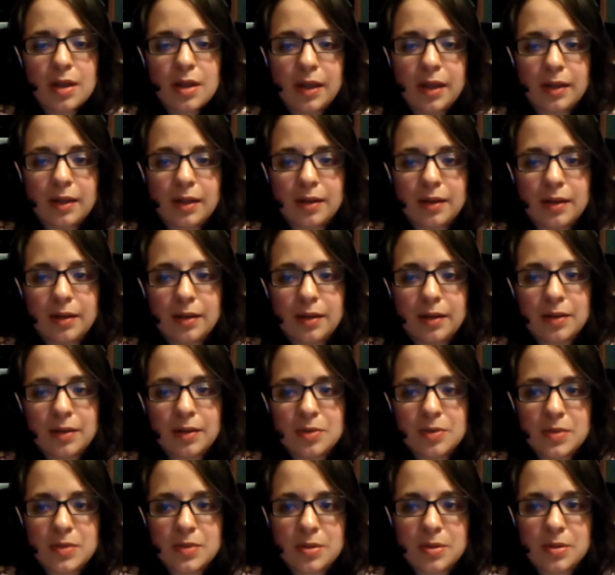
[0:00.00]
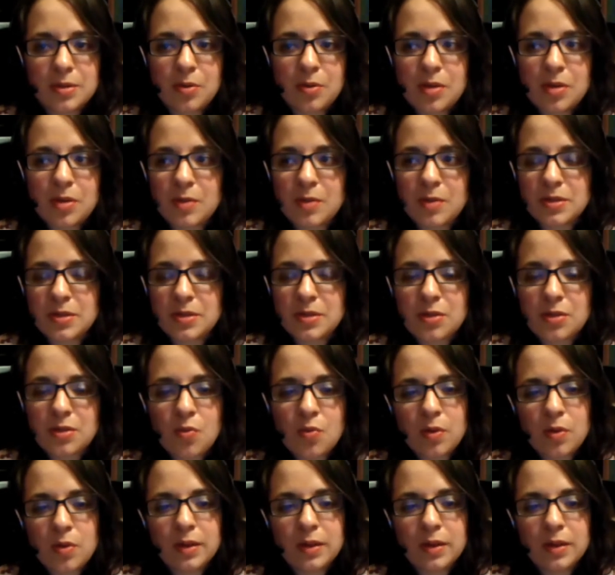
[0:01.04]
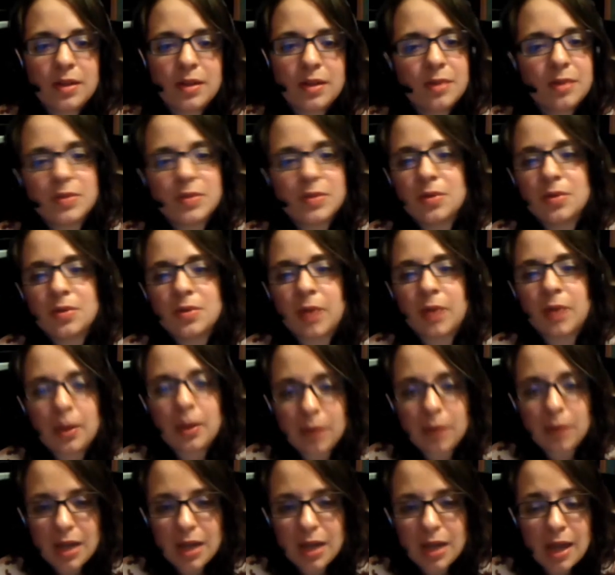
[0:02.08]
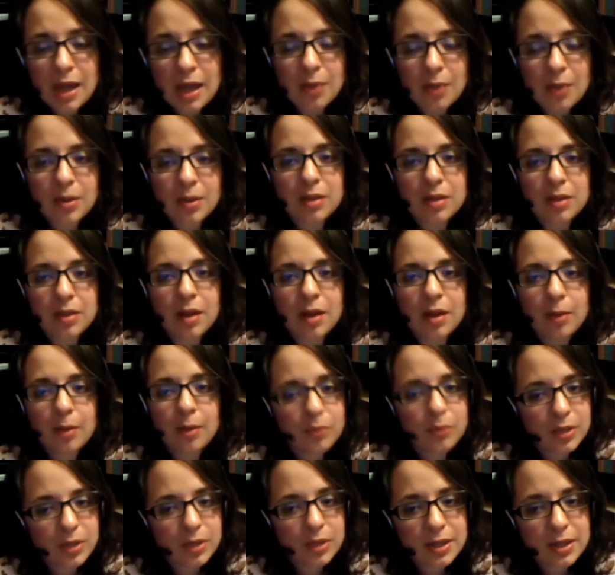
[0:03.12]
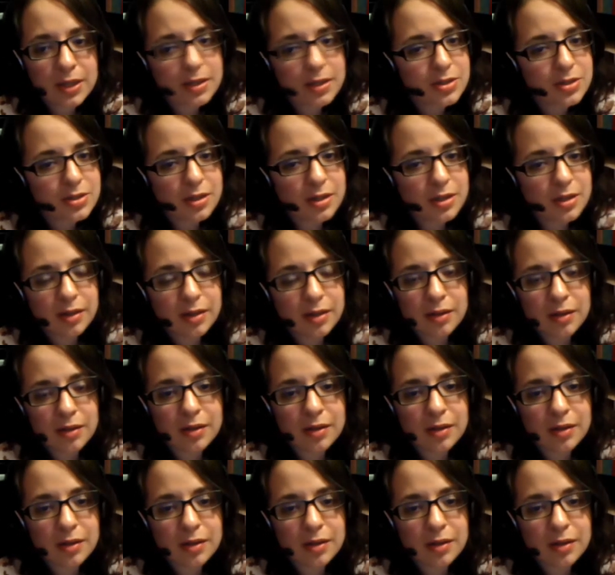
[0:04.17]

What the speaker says: And there was the whole thing with school. Nothing was going right with Umbridge, and